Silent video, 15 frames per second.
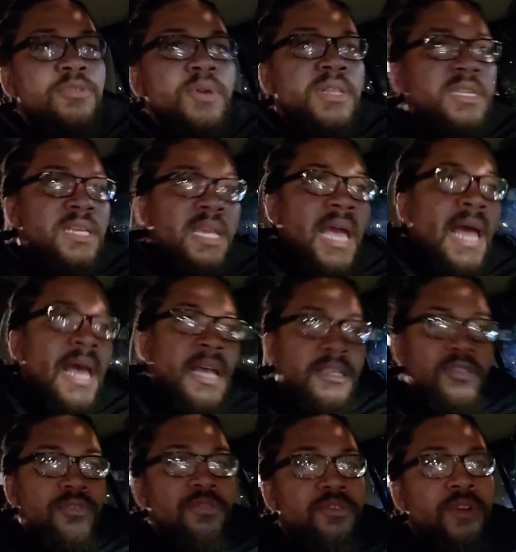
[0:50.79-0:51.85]
other
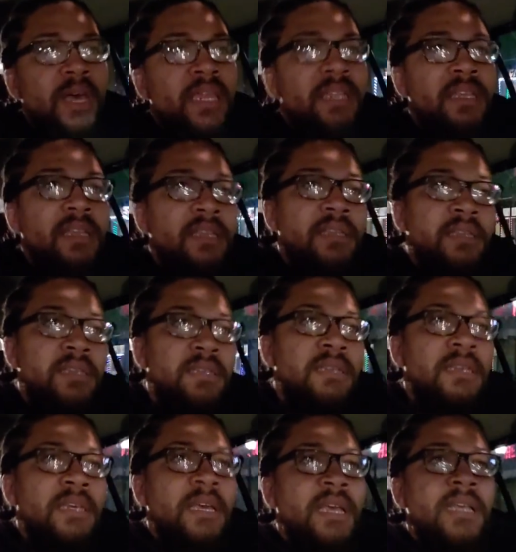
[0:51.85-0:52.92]
guys who try to
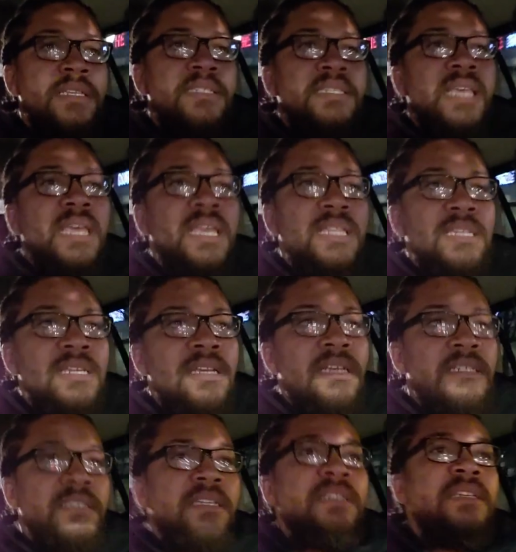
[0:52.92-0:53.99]
save
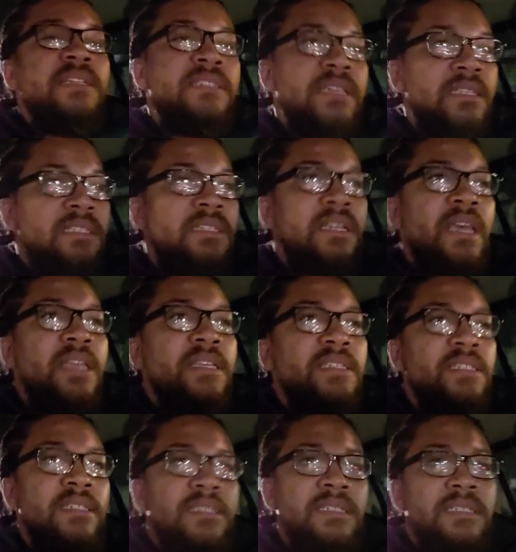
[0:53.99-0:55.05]
these other
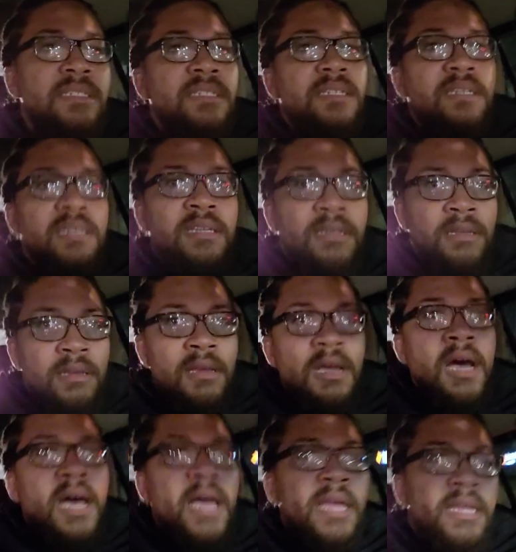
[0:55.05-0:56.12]
nations,
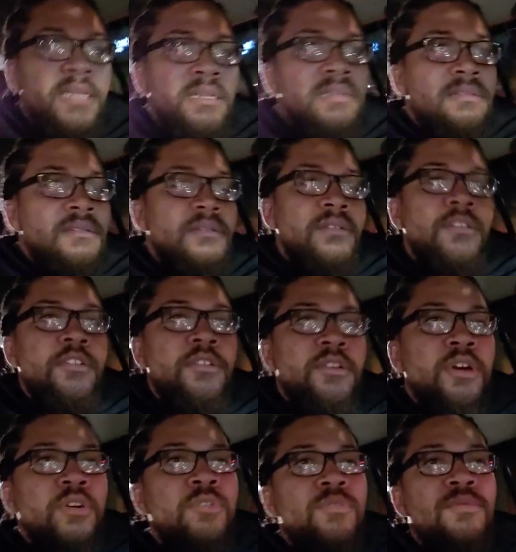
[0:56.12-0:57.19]
alright?
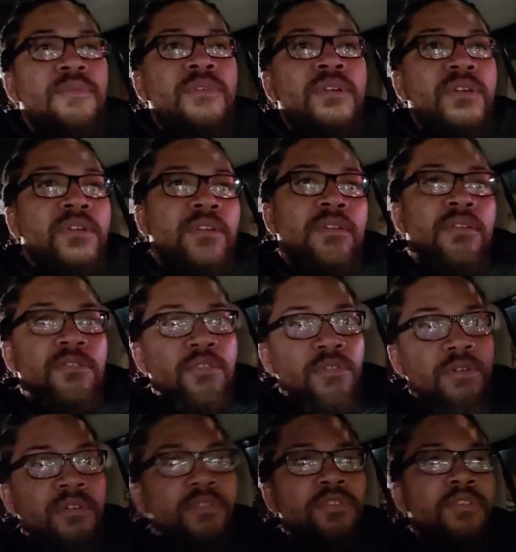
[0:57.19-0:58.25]
You're
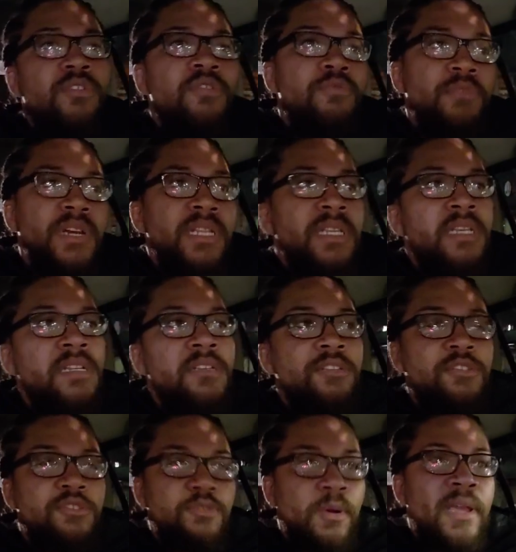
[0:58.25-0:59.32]
really a
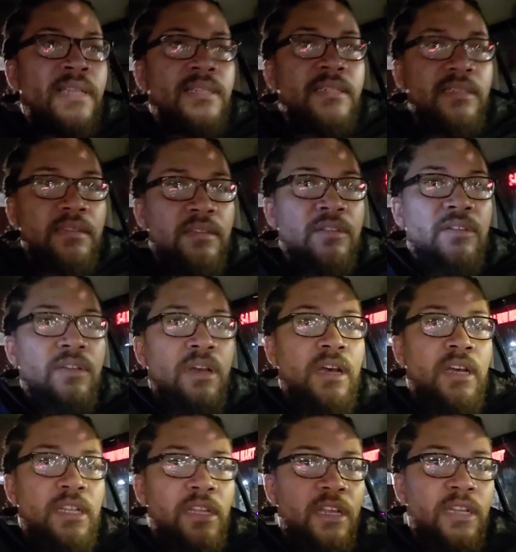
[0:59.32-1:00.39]
disgrace to